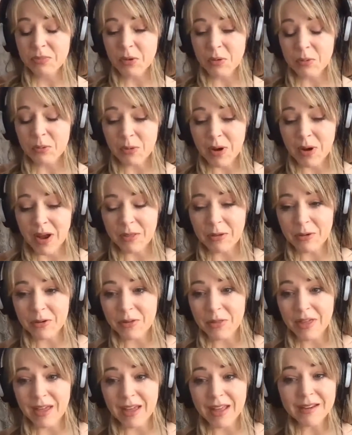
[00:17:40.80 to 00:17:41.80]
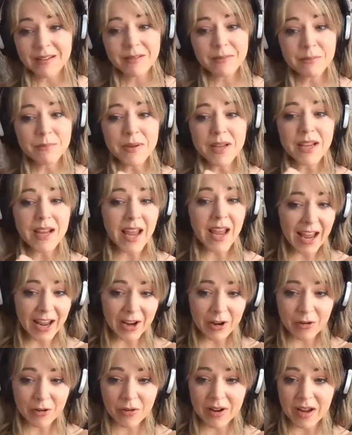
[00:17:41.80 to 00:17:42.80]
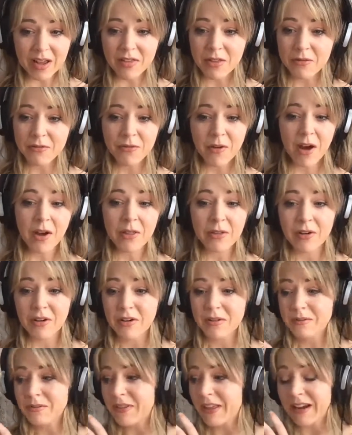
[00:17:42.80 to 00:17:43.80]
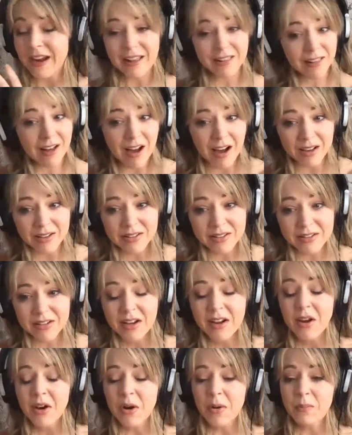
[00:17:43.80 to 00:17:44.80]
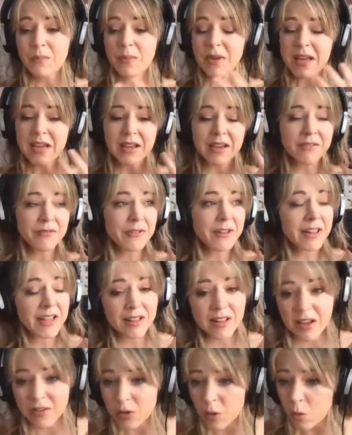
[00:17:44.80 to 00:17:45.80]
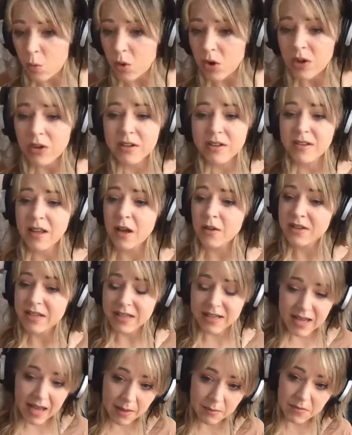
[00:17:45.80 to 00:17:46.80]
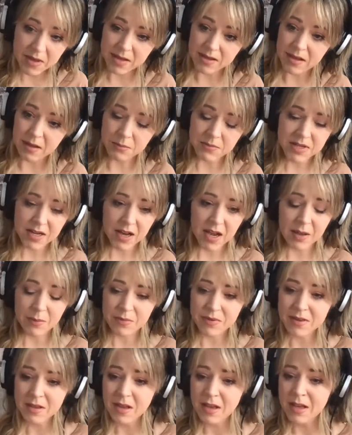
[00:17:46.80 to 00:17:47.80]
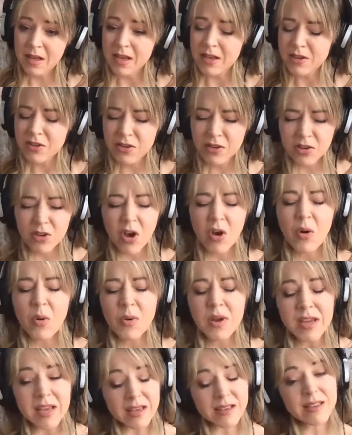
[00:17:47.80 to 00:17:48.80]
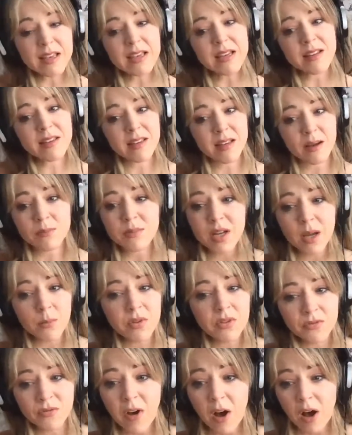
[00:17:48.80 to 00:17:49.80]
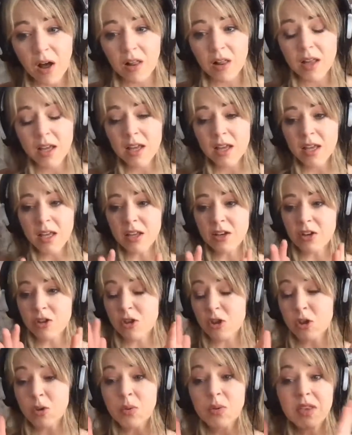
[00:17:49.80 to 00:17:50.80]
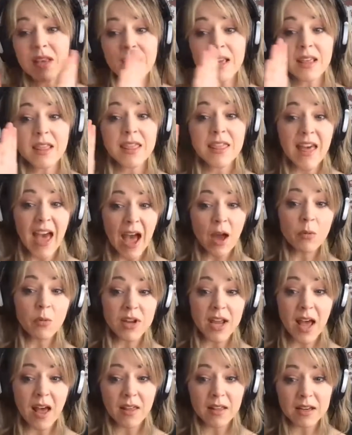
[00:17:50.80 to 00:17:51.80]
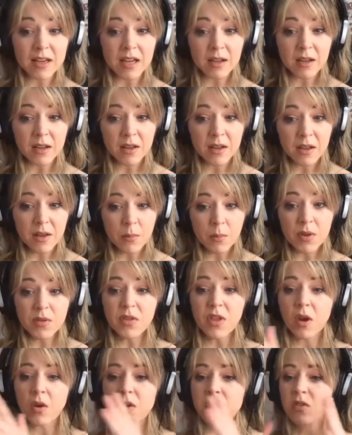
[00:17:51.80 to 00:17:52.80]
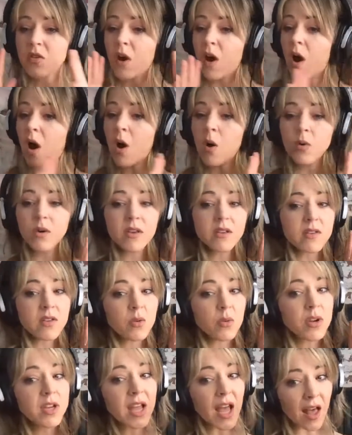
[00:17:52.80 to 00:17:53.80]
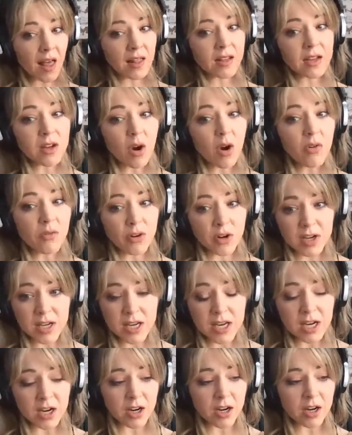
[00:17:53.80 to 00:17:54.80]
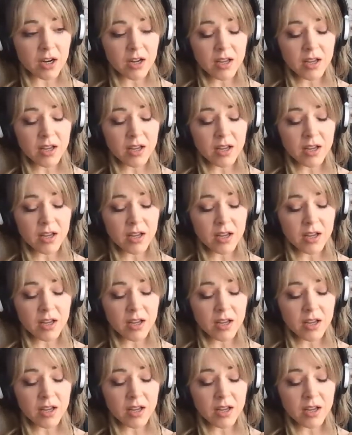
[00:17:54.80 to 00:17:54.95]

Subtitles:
rather than being angry at the father that I lost, or feeling like the world is out to get me sometimes. It's so easy to sometimes fall into choosing that reality, but there is always a reality over here